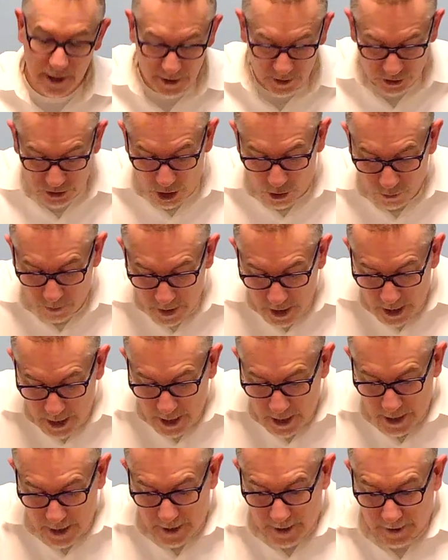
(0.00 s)
So
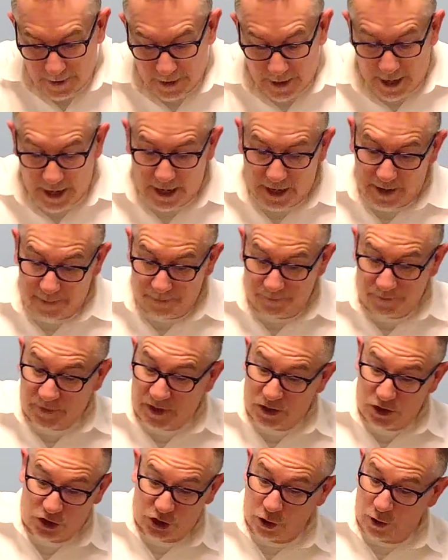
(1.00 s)

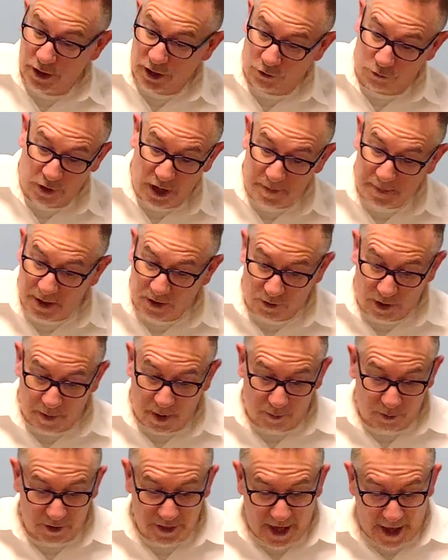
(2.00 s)
sowing and reaping,
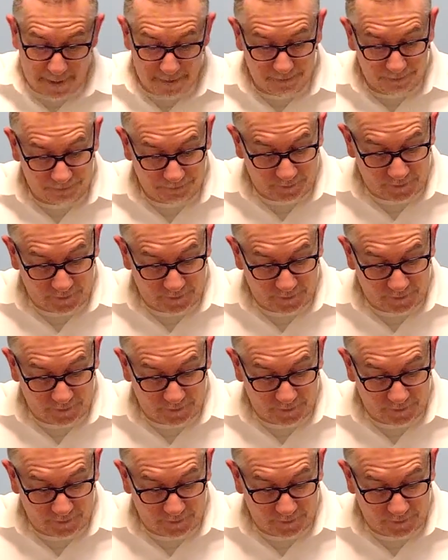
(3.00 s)
remember that.